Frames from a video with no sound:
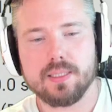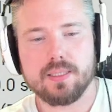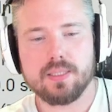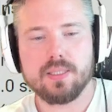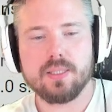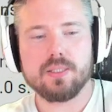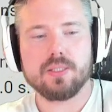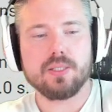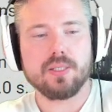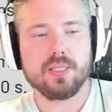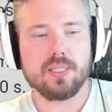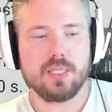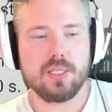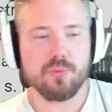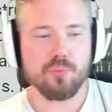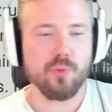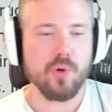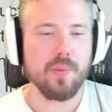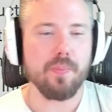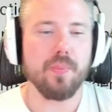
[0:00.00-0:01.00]
Oh, so this is
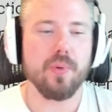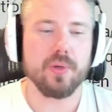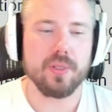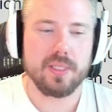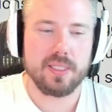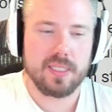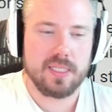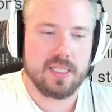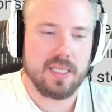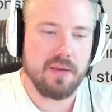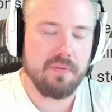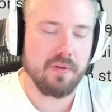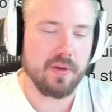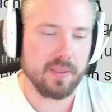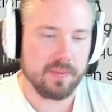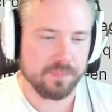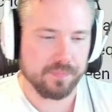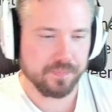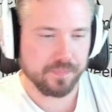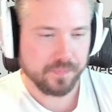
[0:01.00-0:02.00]
1.7.
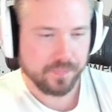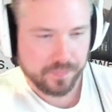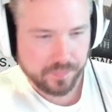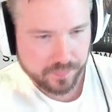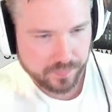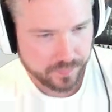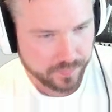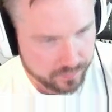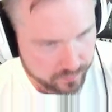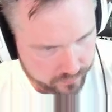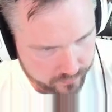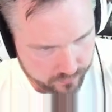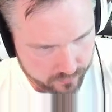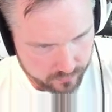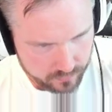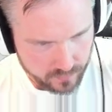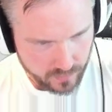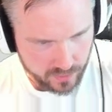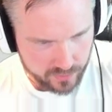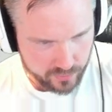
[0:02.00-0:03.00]

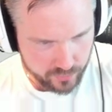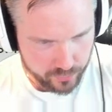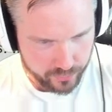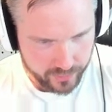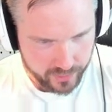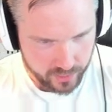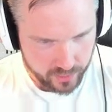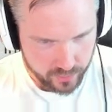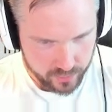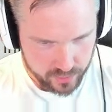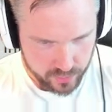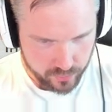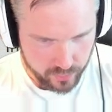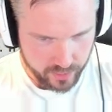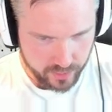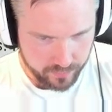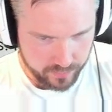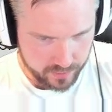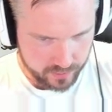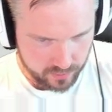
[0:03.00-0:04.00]
And the reload is quite
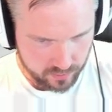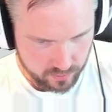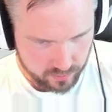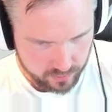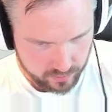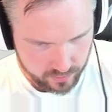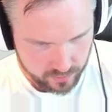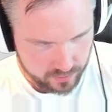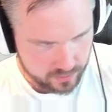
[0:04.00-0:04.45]
a bit longer.